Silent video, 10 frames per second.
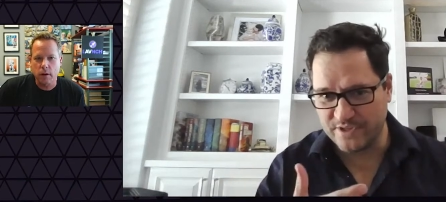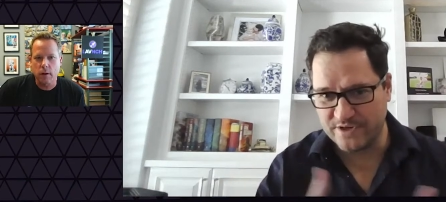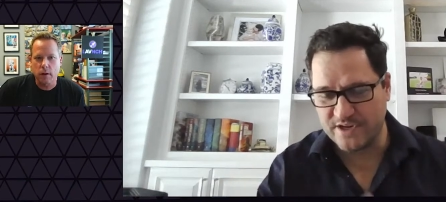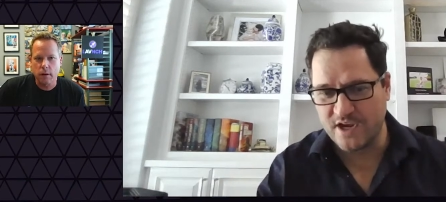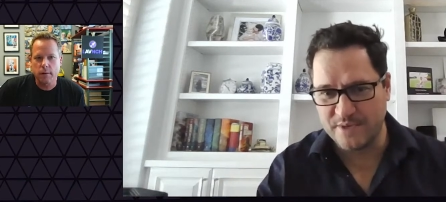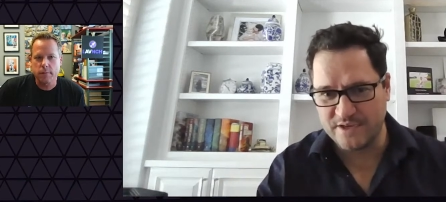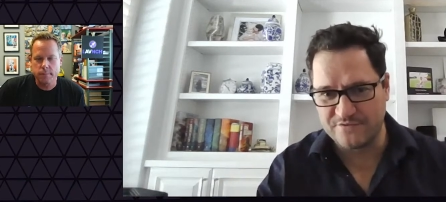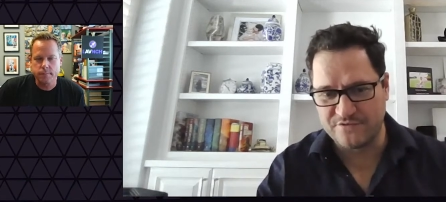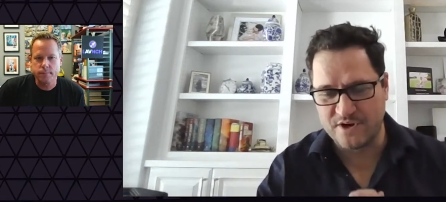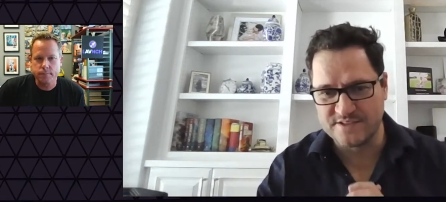Speaker 1: that are coming
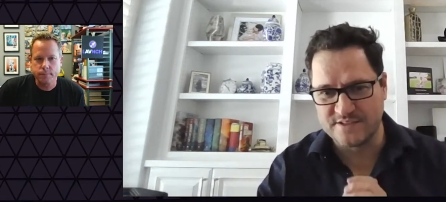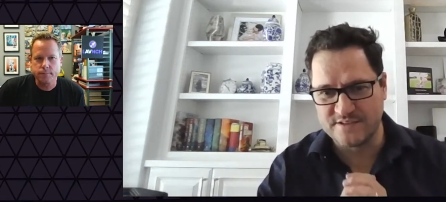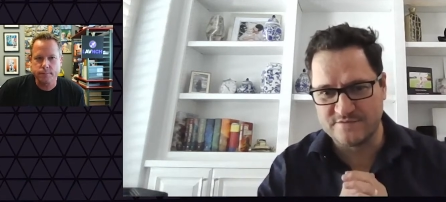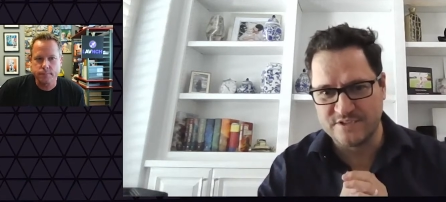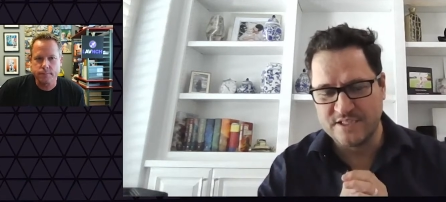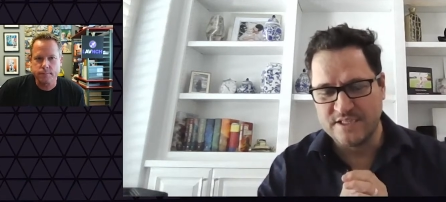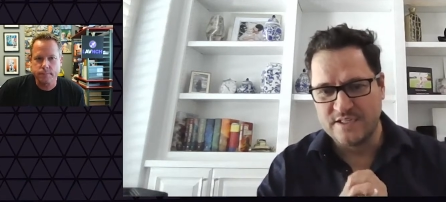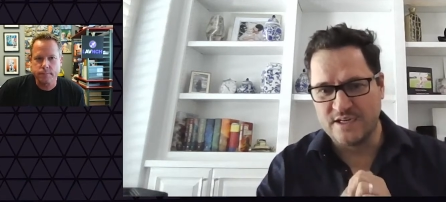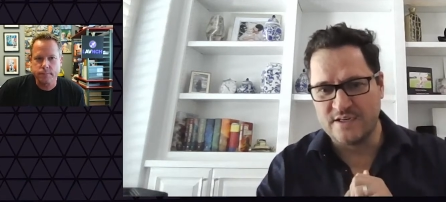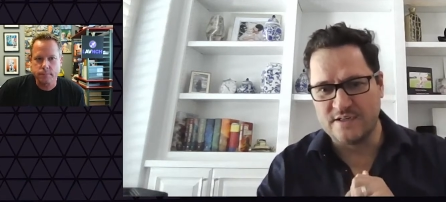in front of
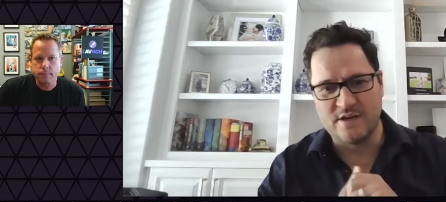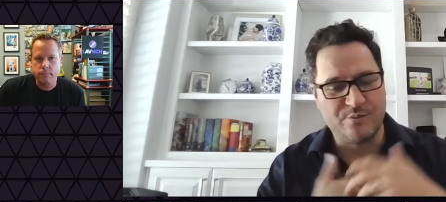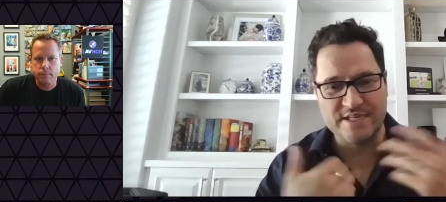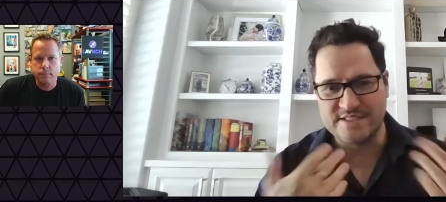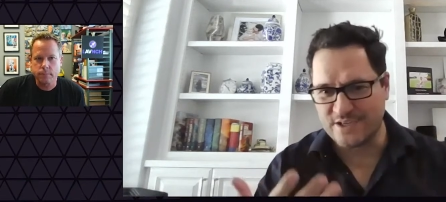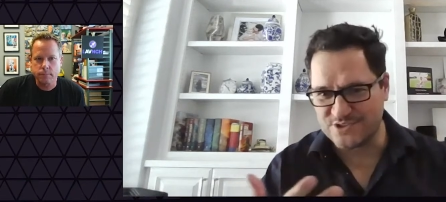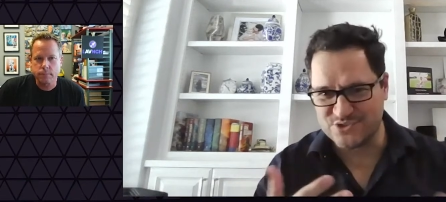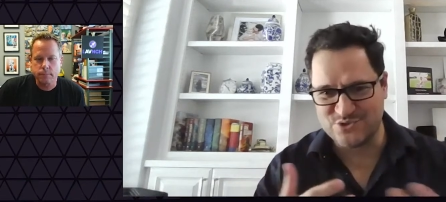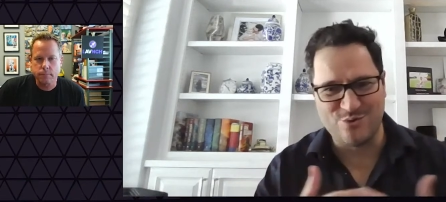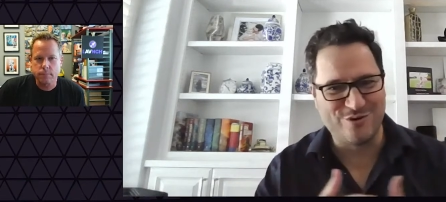uh, a retail
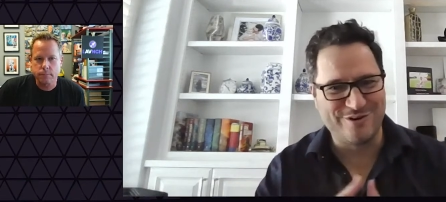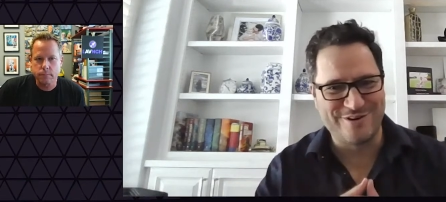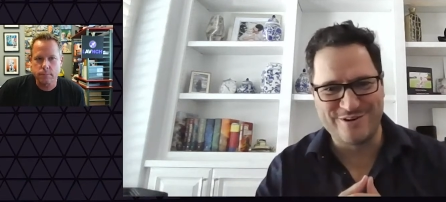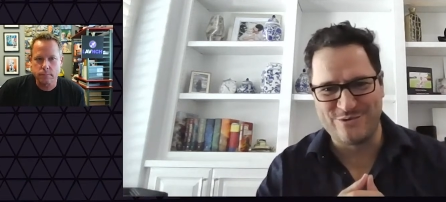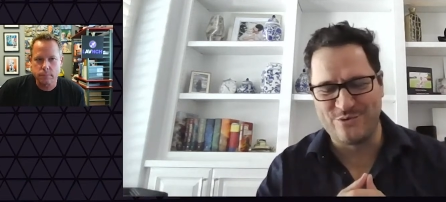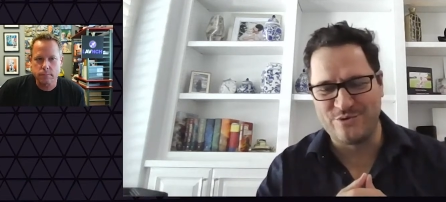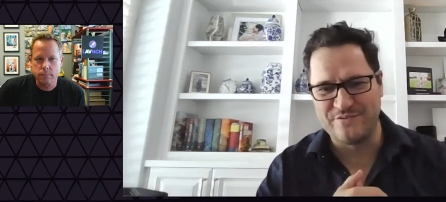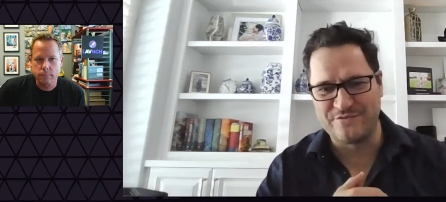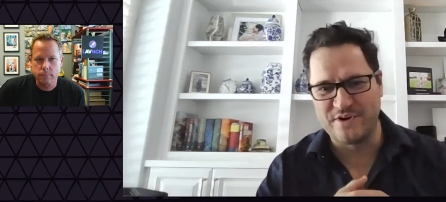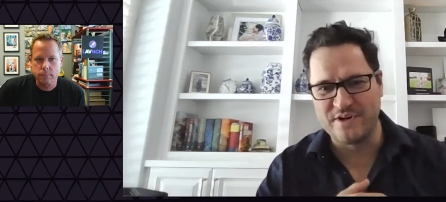store or
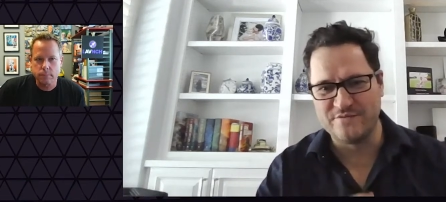in front of